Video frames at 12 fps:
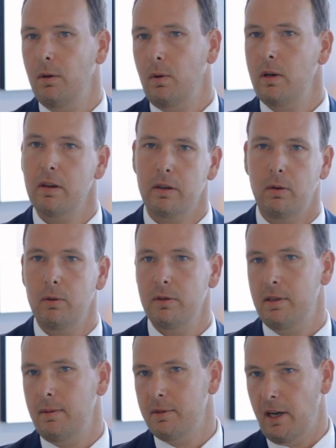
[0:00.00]
what are their goals
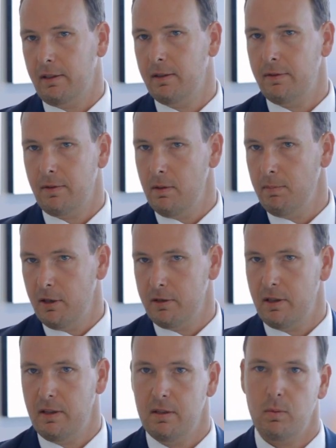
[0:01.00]
and objectives for the
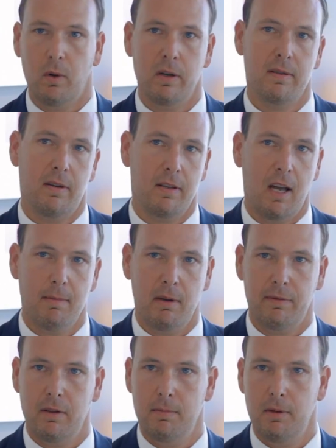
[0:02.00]
purchase, what is their timing
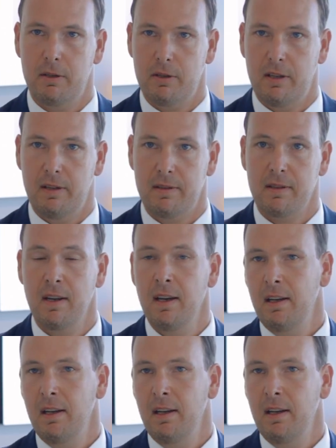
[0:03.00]
for the purchase.